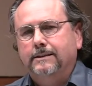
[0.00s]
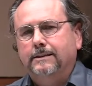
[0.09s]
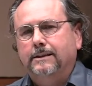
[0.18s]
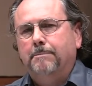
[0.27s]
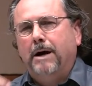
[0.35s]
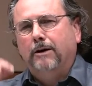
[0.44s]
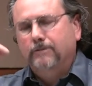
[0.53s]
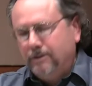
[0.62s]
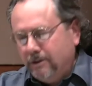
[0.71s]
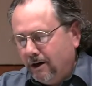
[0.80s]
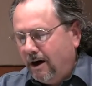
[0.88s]

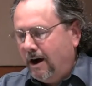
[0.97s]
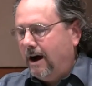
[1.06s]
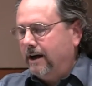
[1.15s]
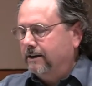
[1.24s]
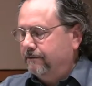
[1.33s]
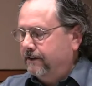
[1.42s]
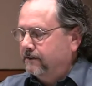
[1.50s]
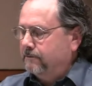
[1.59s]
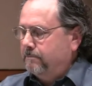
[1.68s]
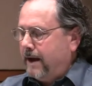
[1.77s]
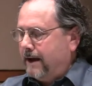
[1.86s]
About God, if
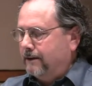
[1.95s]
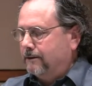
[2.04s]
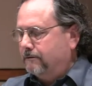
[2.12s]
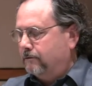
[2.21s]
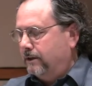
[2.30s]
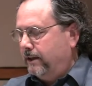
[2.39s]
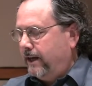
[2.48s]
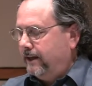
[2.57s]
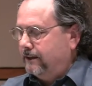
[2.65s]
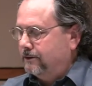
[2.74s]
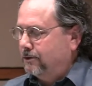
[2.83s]
his manner of
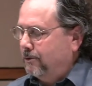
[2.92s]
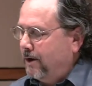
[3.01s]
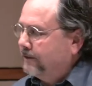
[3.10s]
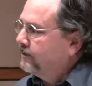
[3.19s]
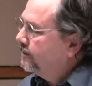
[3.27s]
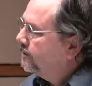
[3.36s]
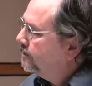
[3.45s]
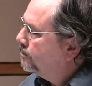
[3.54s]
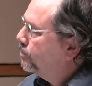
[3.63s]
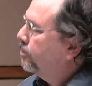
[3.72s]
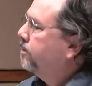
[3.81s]
relating to us is in
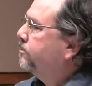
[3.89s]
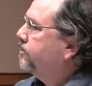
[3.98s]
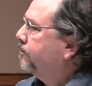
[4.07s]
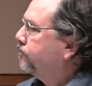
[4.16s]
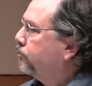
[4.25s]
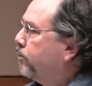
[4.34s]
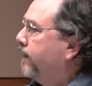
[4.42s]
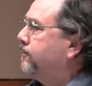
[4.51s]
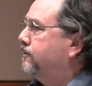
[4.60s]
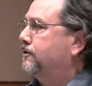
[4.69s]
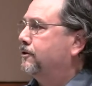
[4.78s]
terms of
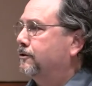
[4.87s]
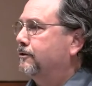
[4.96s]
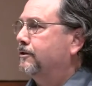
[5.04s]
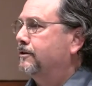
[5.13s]
rescue?